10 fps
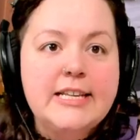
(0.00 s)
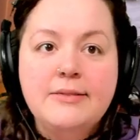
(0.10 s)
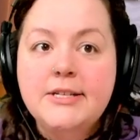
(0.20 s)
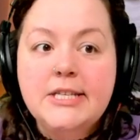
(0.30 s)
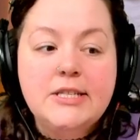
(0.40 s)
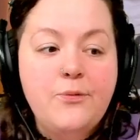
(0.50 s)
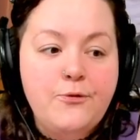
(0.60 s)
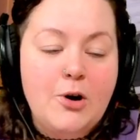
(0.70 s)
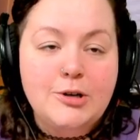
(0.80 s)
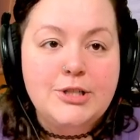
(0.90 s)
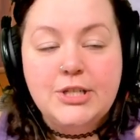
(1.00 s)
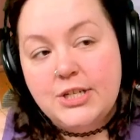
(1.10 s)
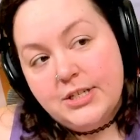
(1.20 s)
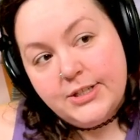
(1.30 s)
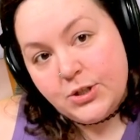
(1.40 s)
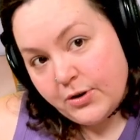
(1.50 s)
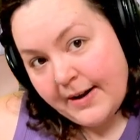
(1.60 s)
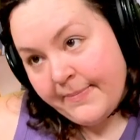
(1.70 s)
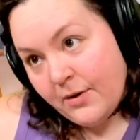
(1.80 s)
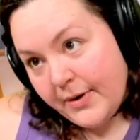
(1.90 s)
and this is the first
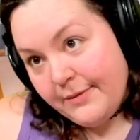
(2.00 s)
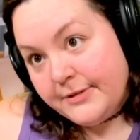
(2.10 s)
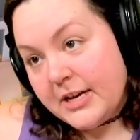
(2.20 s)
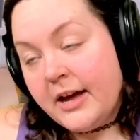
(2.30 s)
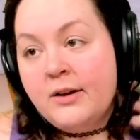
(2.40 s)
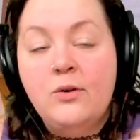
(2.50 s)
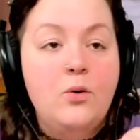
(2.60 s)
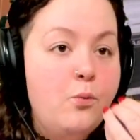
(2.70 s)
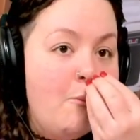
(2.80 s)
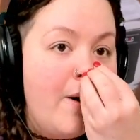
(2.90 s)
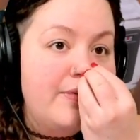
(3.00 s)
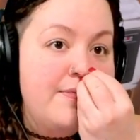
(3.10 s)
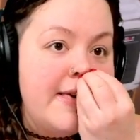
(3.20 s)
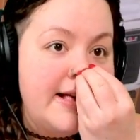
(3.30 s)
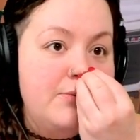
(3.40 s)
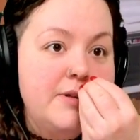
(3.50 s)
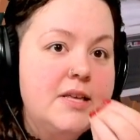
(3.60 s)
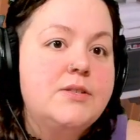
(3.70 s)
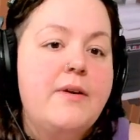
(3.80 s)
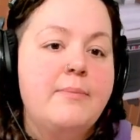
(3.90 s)
stream that we've done with the with
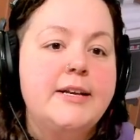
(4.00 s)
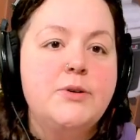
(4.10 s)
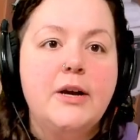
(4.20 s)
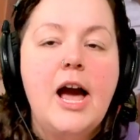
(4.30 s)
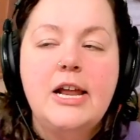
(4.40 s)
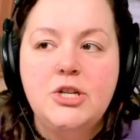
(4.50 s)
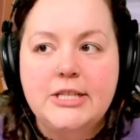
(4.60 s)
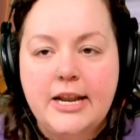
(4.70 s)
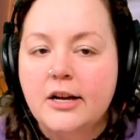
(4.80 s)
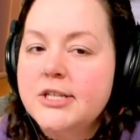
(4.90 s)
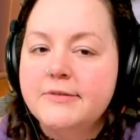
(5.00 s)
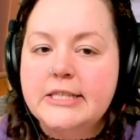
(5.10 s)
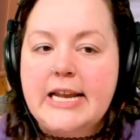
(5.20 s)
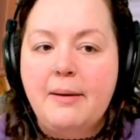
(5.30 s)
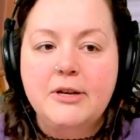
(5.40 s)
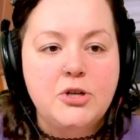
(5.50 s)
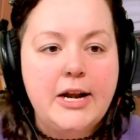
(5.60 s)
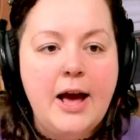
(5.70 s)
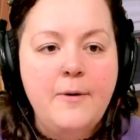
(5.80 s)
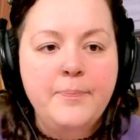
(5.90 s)
this family. So we're kind of just getting ourselves established right
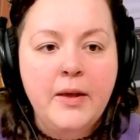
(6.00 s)
now